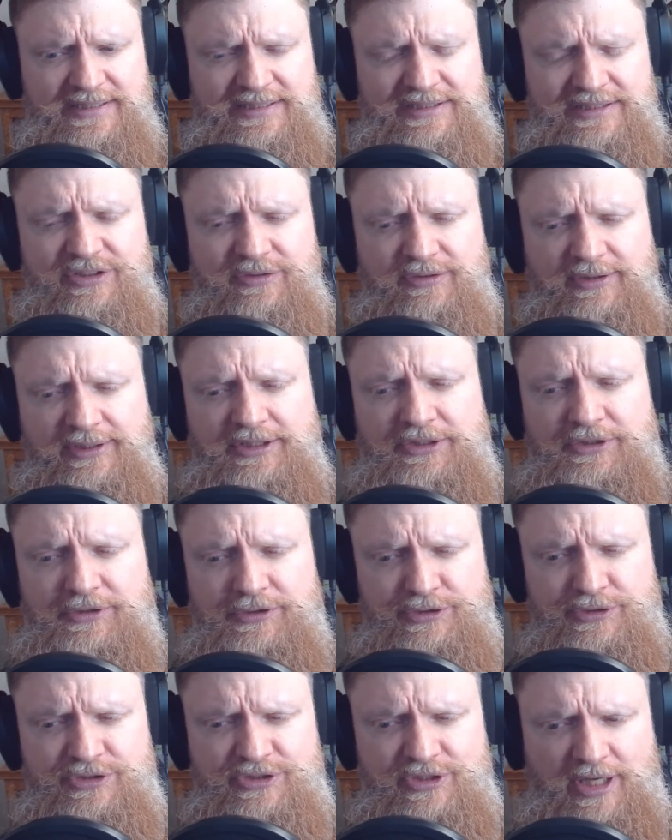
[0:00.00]
to
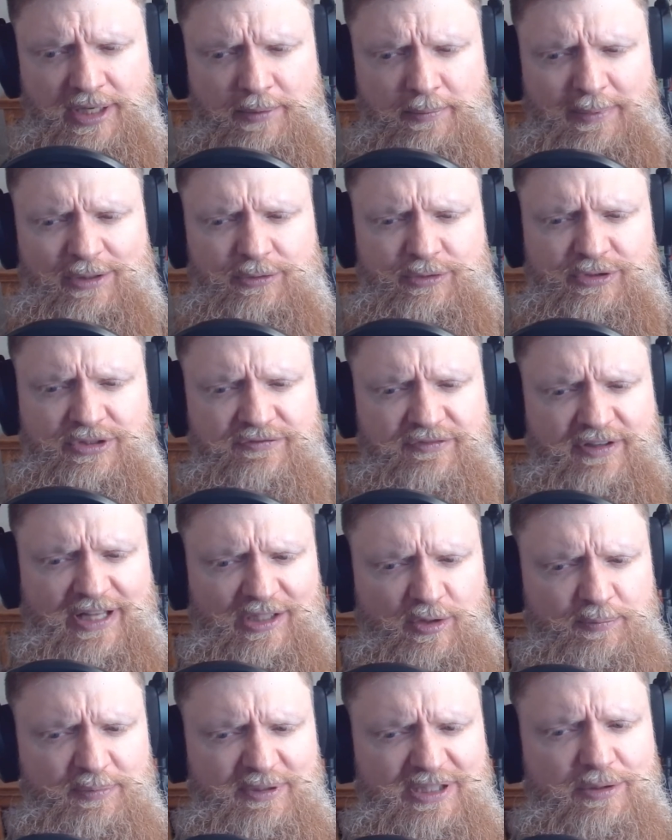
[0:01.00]
leaders about
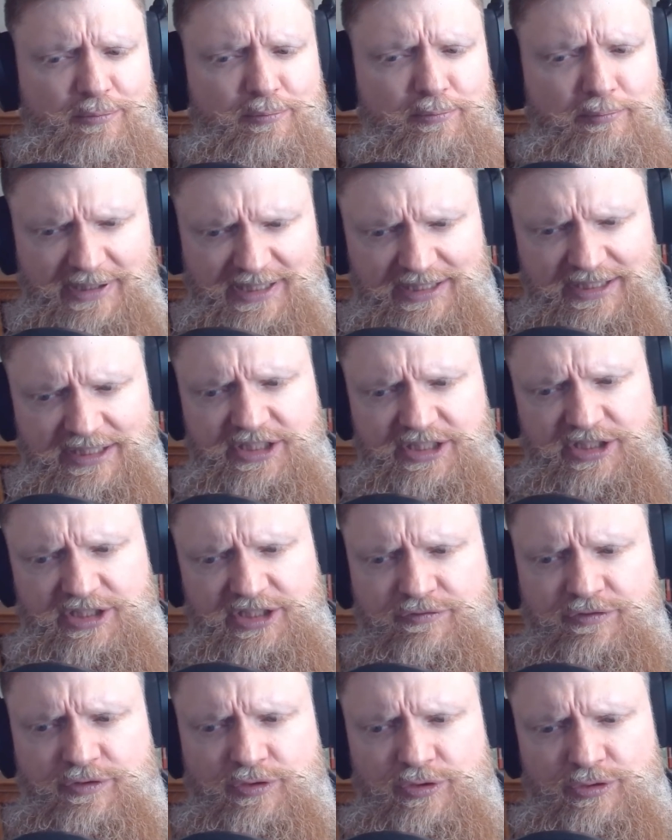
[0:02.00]
developing
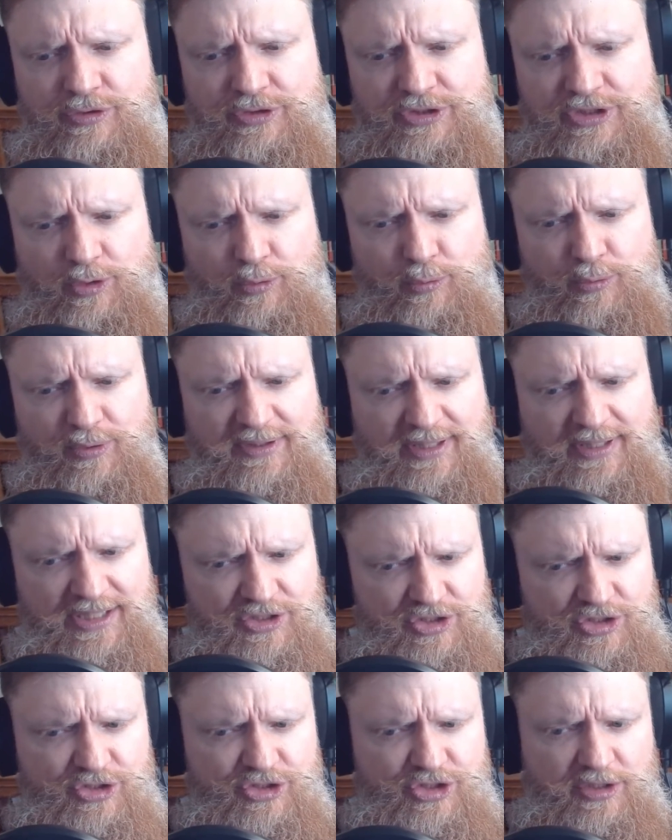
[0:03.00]
meaningful, you know,
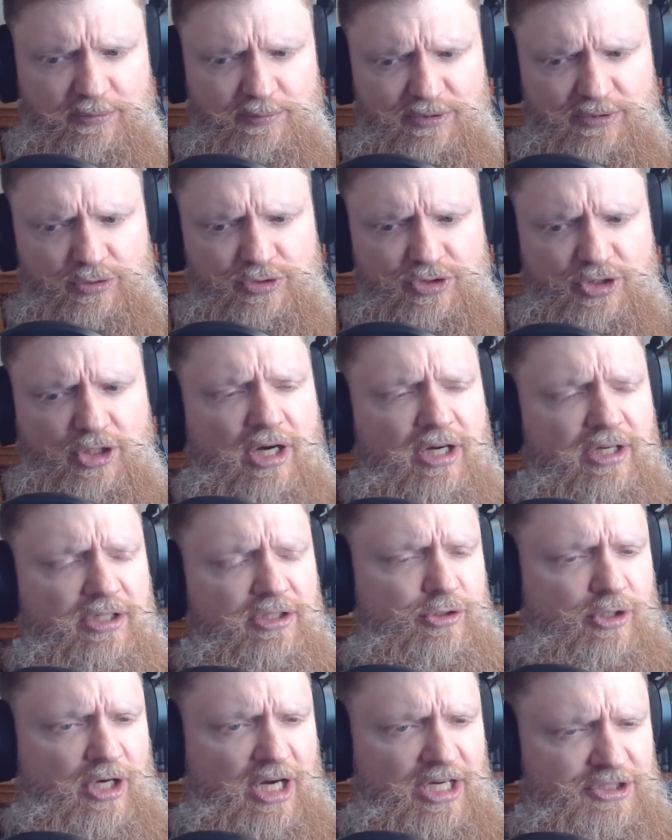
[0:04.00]
relationships, those co-
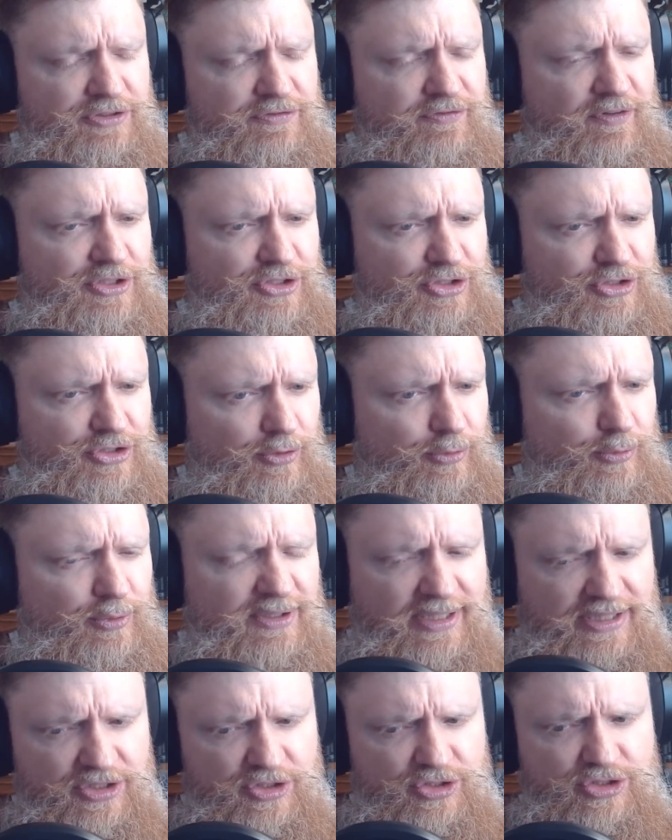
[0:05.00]
cross-functional
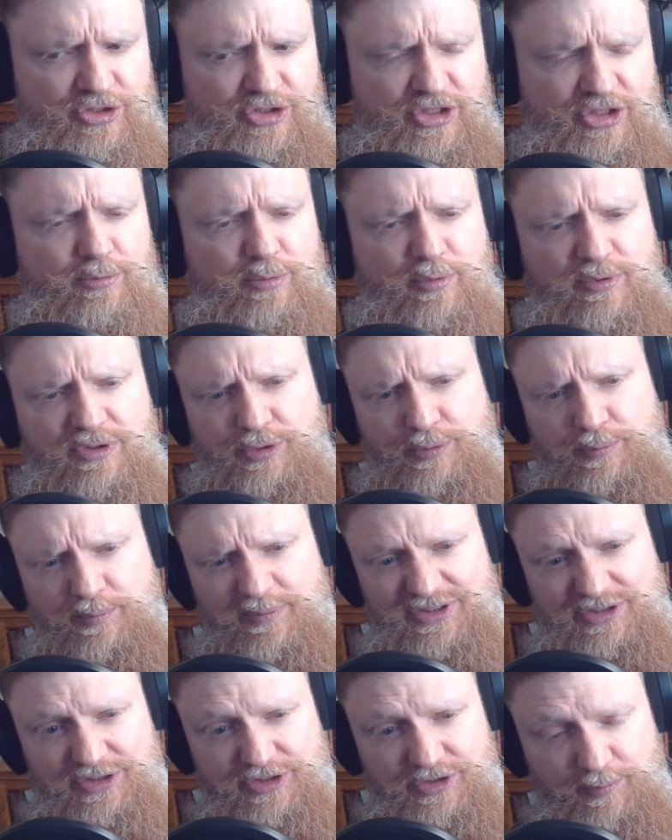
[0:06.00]
relationships with your business